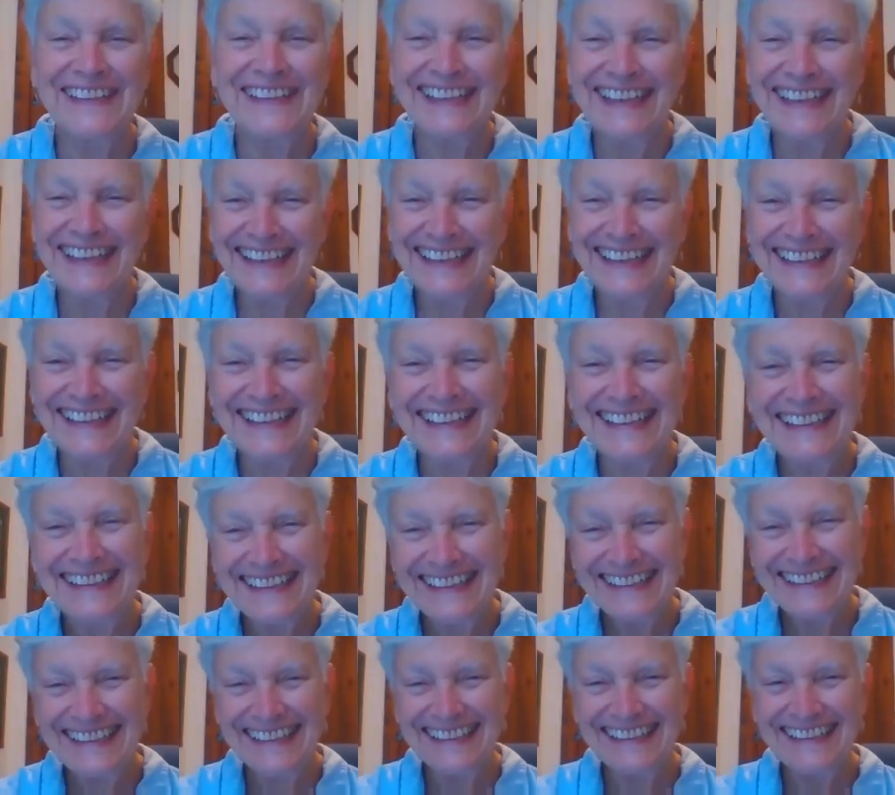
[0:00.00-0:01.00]
Okay.
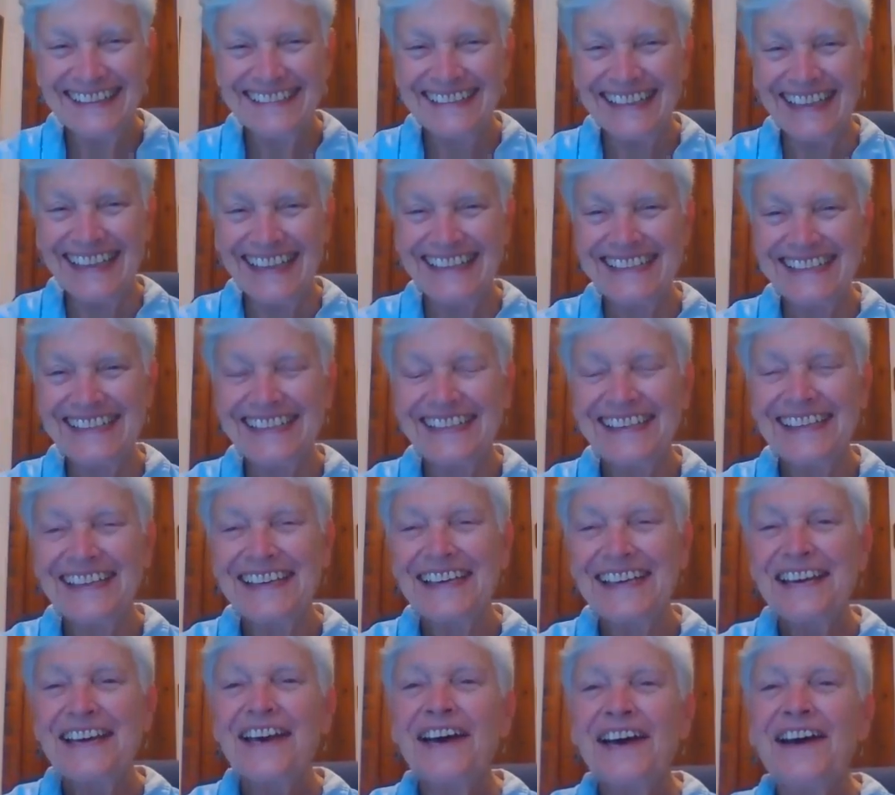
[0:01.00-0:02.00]
All right.
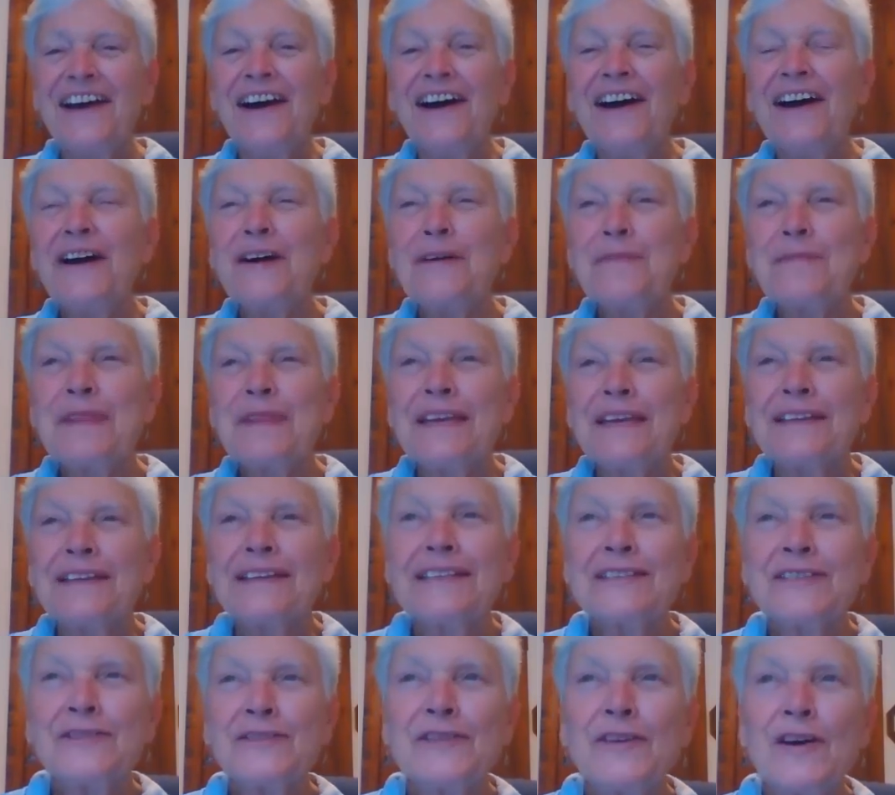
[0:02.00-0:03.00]

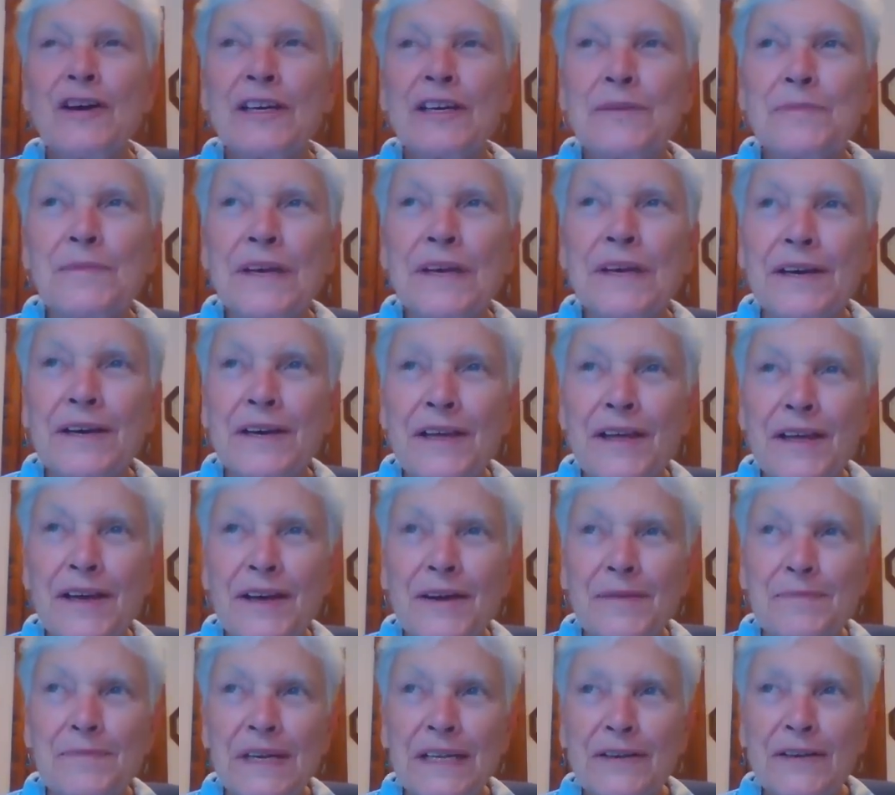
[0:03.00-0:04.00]
Let's talk
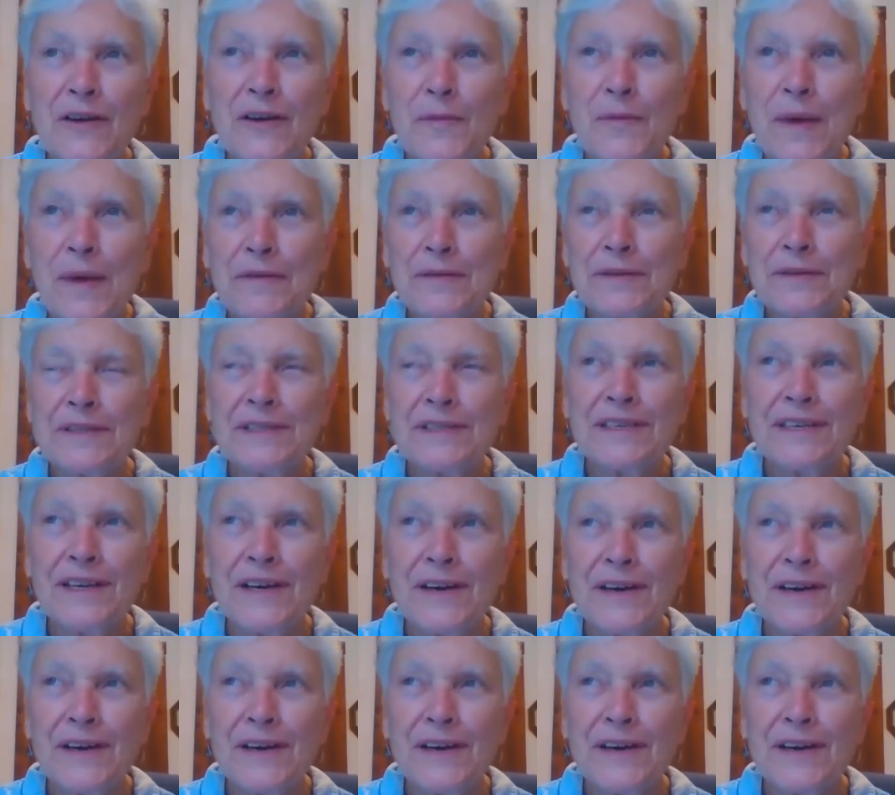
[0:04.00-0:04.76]
a minute about